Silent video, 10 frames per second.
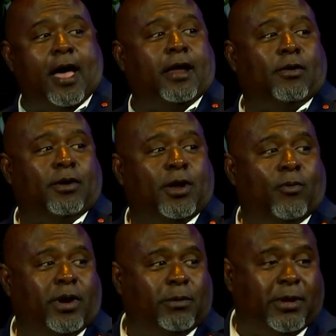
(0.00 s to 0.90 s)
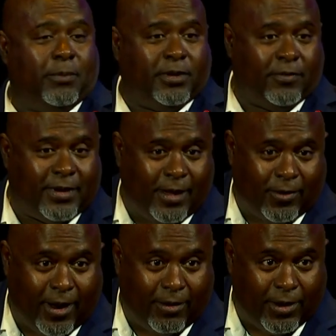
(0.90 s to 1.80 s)
I don't know any people of
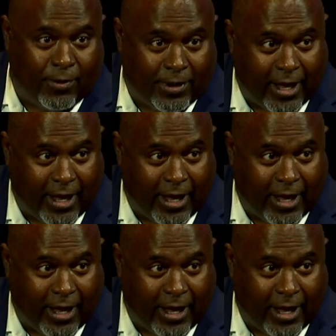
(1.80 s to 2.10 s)
color. I don't know a